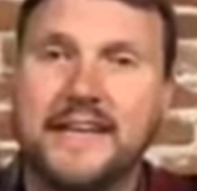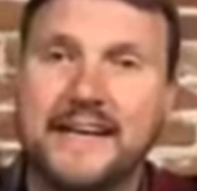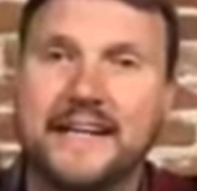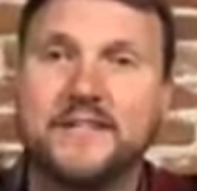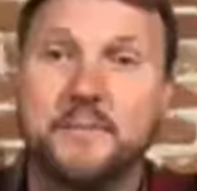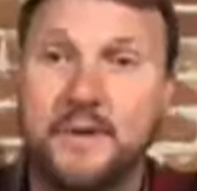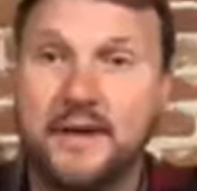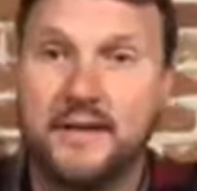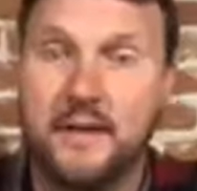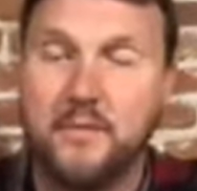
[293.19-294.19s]
it ends up
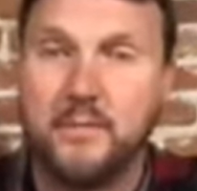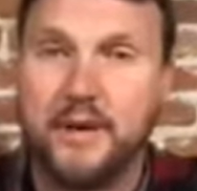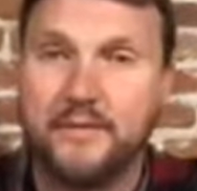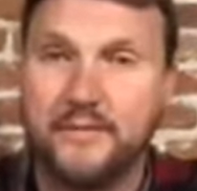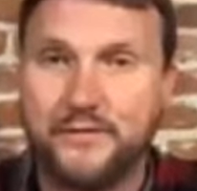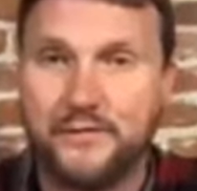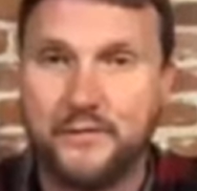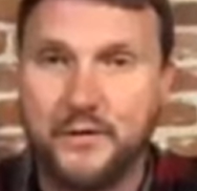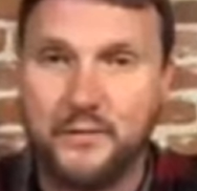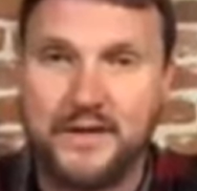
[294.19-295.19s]
being a lot more beneficial
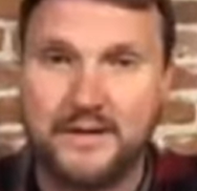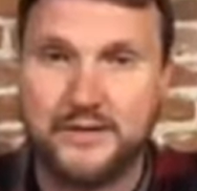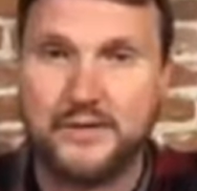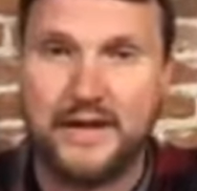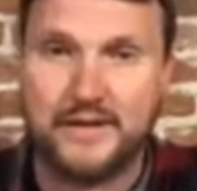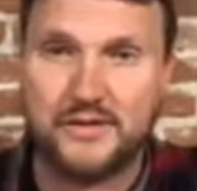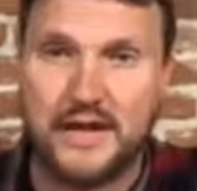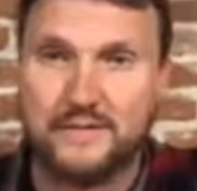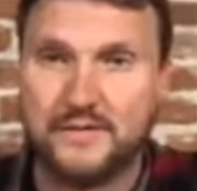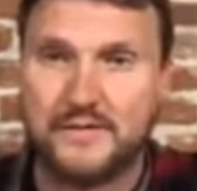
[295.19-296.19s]
for you because you don't actually
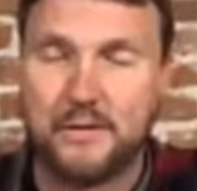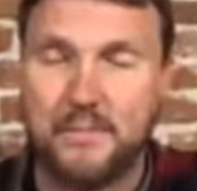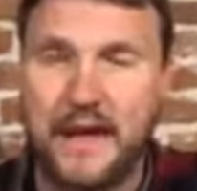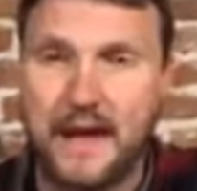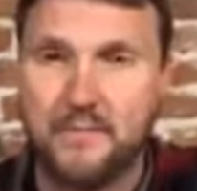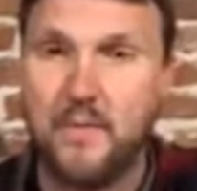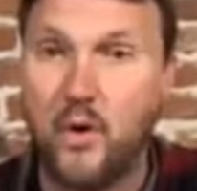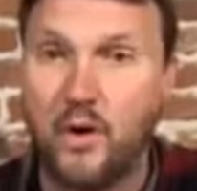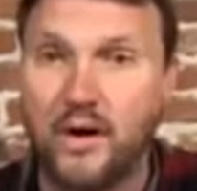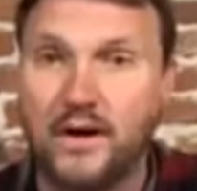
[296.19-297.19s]
have to start paying
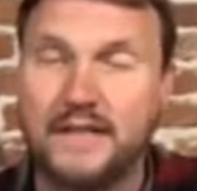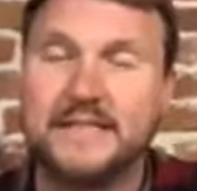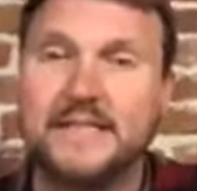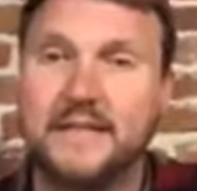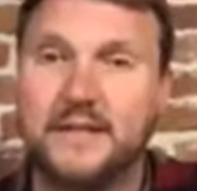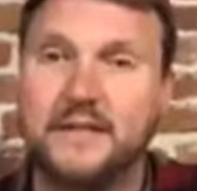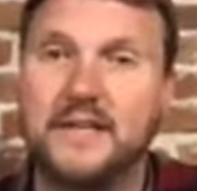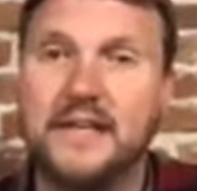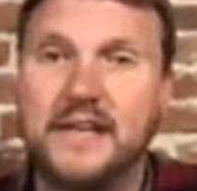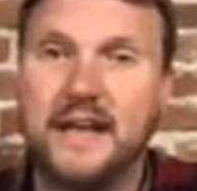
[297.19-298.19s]
more until